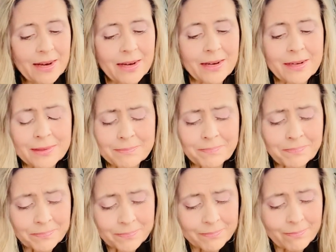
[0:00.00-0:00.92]

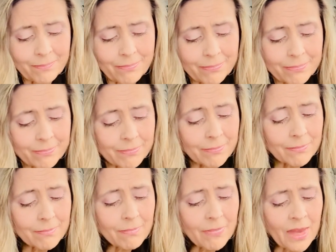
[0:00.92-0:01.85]

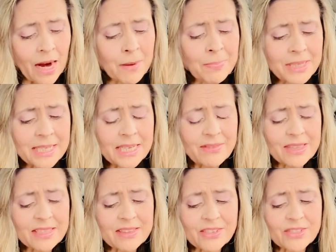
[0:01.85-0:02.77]
I believe
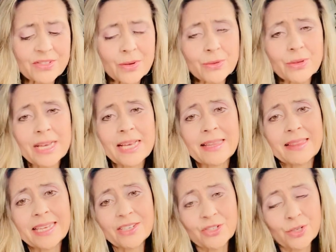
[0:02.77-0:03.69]
that there's no
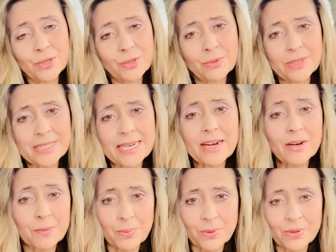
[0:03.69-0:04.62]
thing too
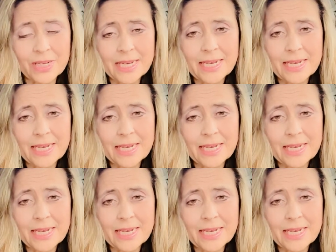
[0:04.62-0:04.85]
terrible